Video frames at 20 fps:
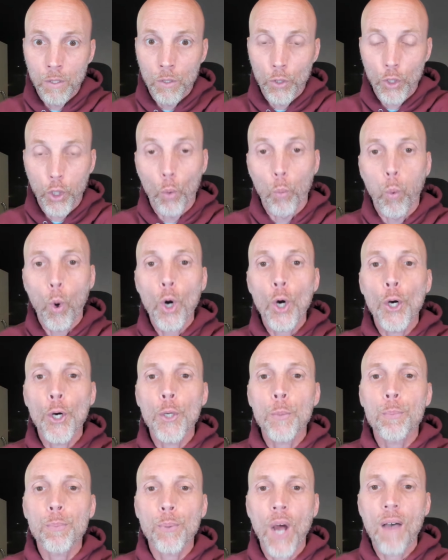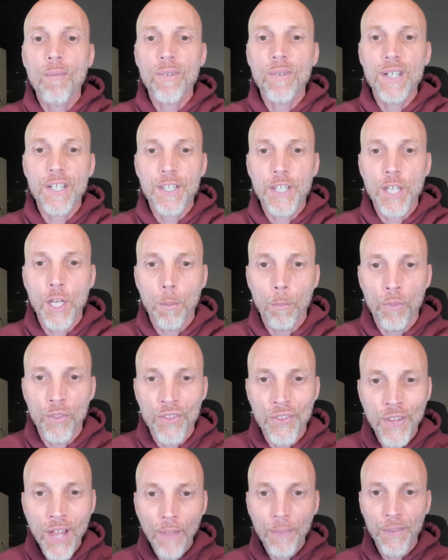The word profited
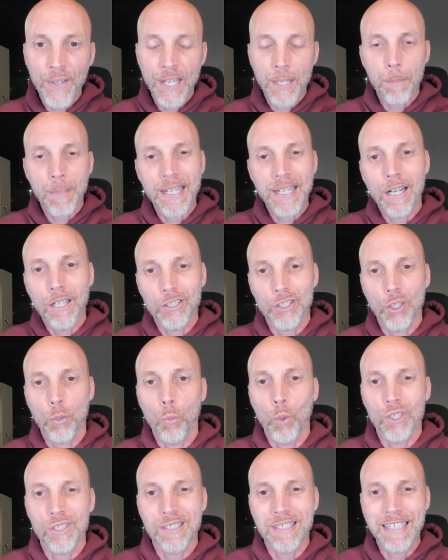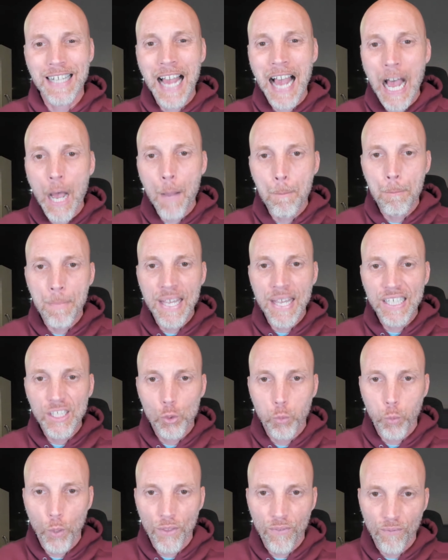them nothing because it was not
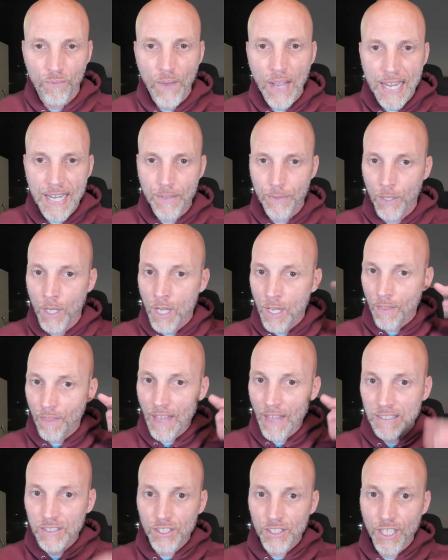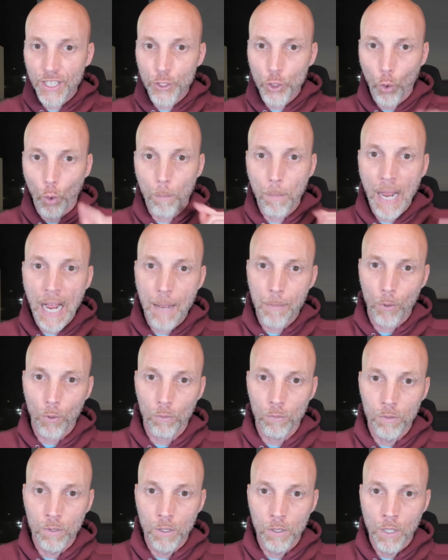mixed with faith. That's in your
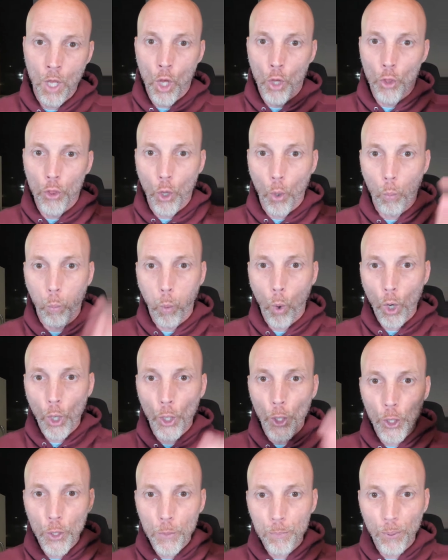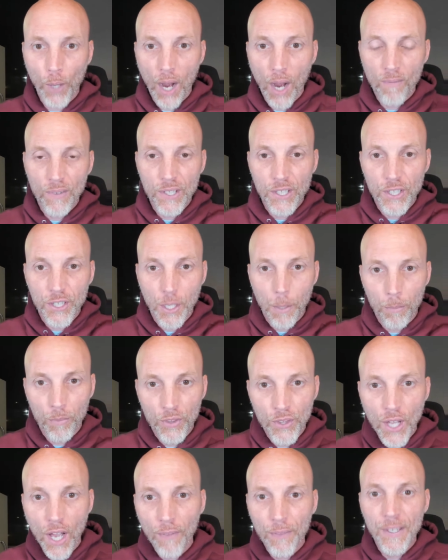Bible. The word profited
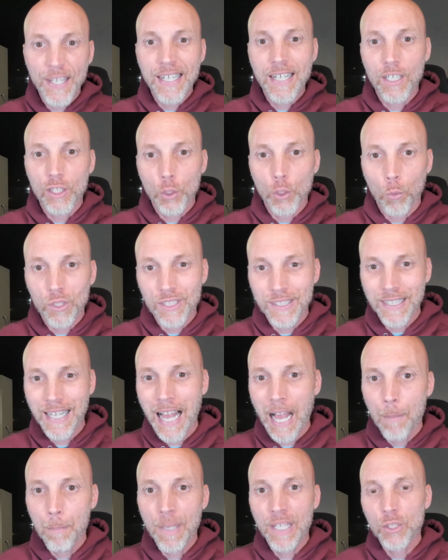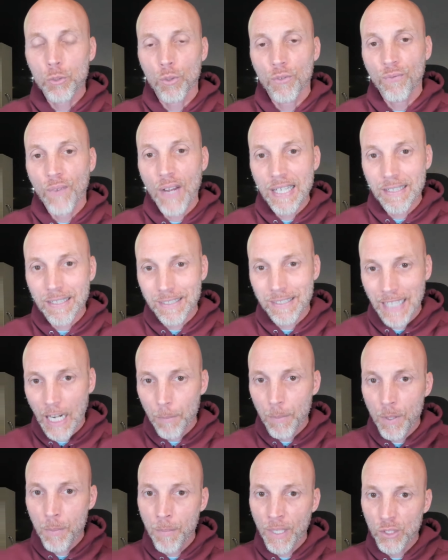them nothing because it was not mixed with faith. It's got
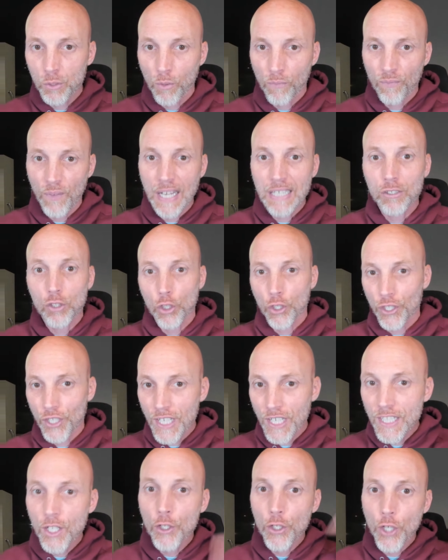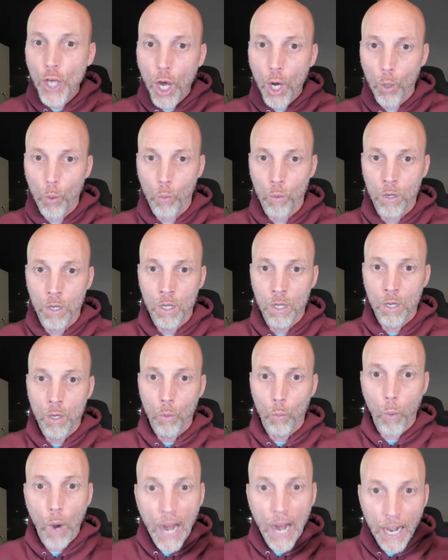to be mixed with faith. So you need to know,
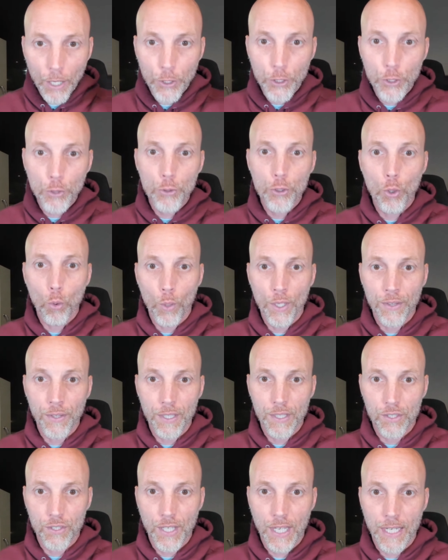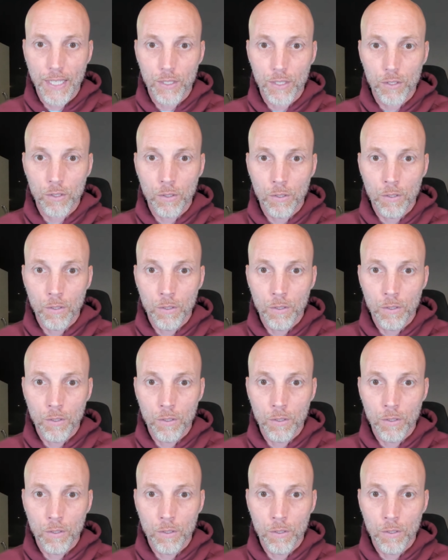why are you doing these things?